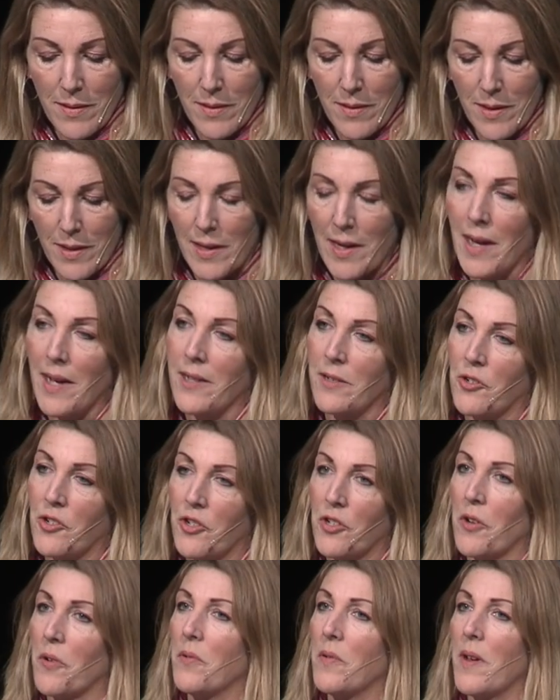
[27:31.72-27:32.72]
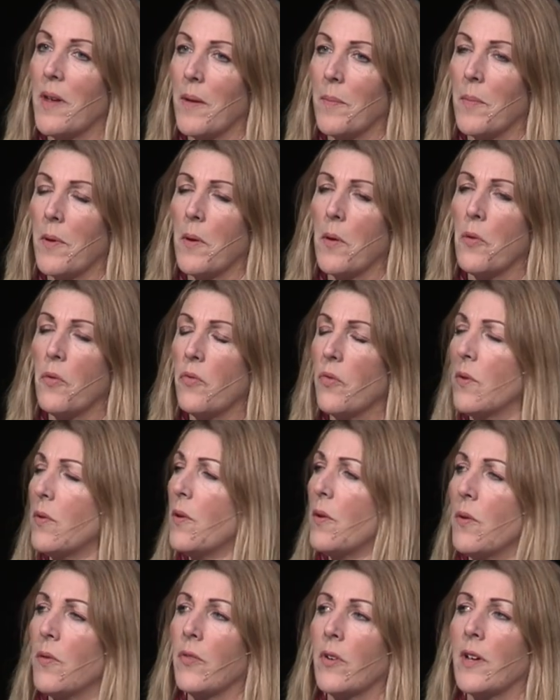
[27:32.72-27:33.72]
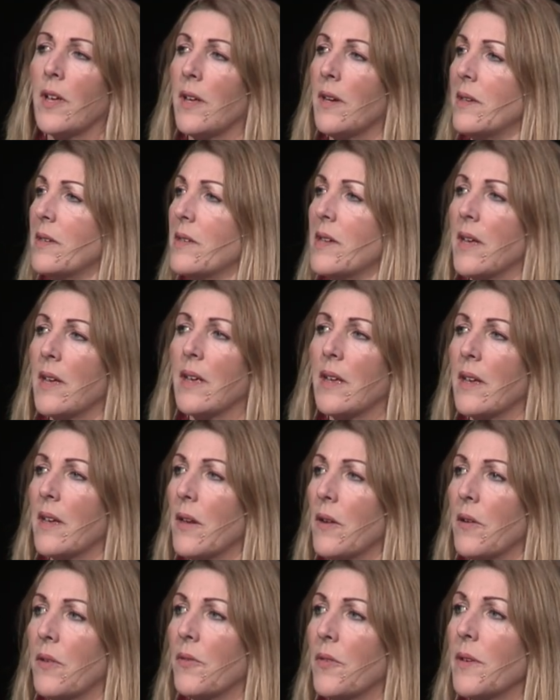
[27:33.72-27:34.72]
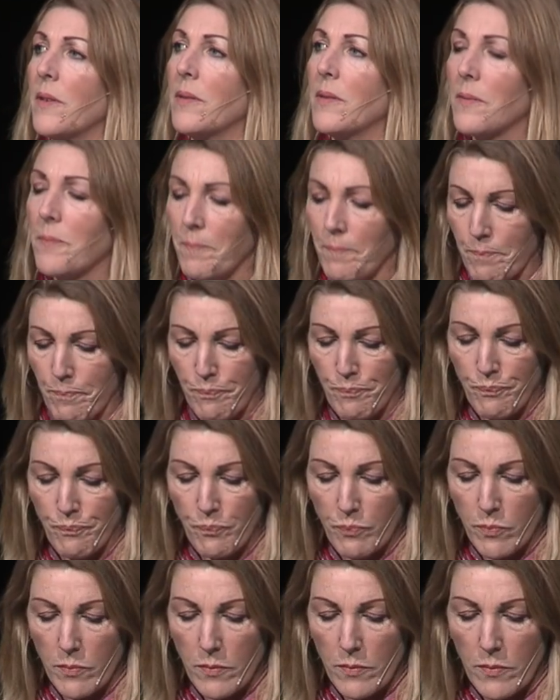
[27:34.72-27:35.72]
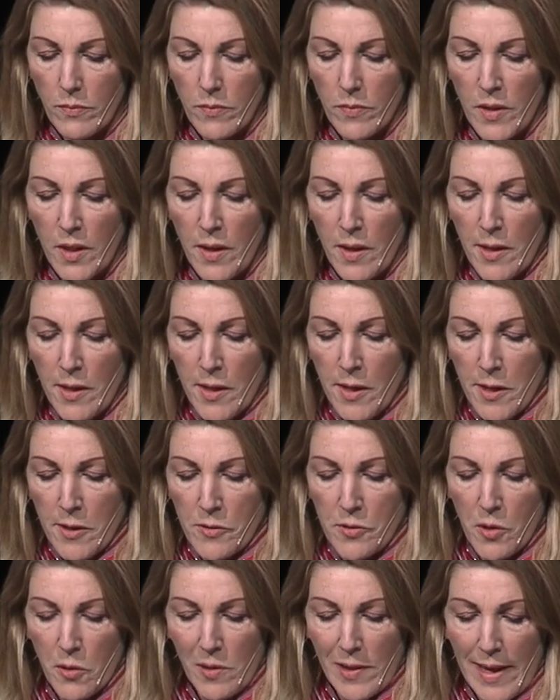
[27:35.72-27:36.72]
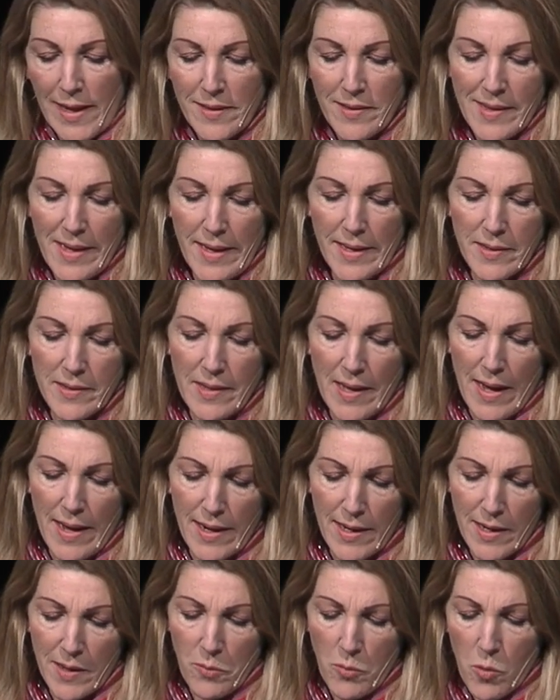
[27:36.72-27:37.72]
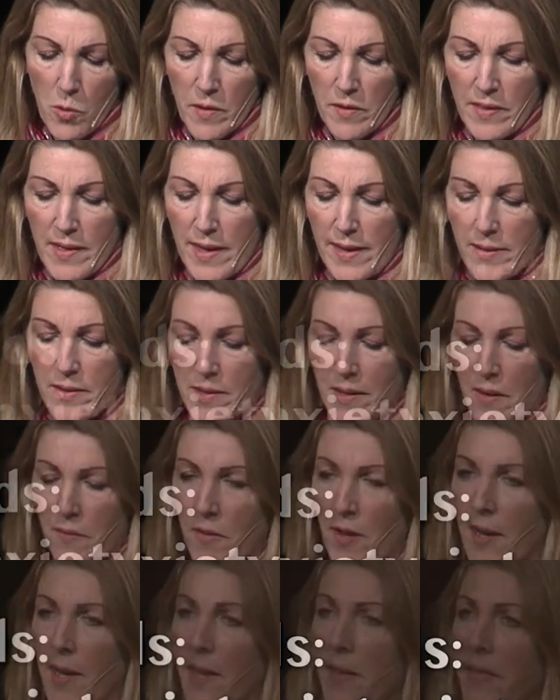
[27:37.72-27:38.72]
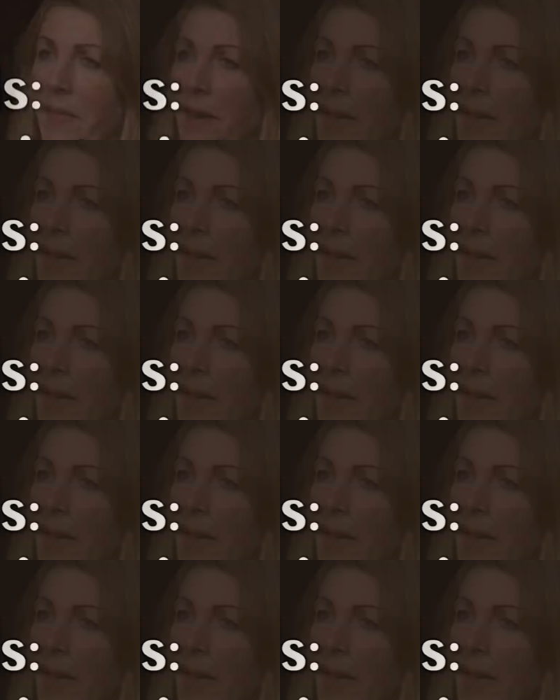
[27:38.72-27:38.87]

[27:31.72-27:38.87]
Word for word: that God has shown up over and over again and taken care of us. So, less anxiety, more thanksgiving. And